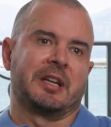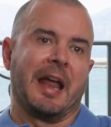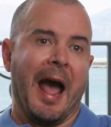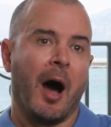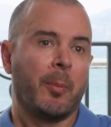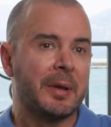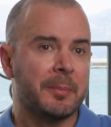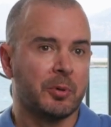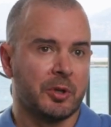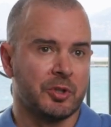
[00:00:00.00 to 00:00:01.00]
in how
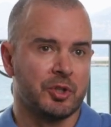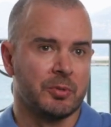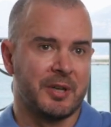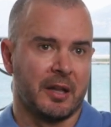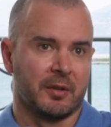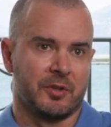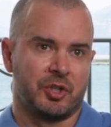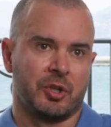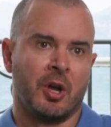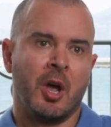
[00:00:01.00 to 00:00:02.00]
people consume
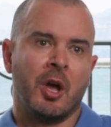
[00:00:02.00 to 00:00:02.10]
television.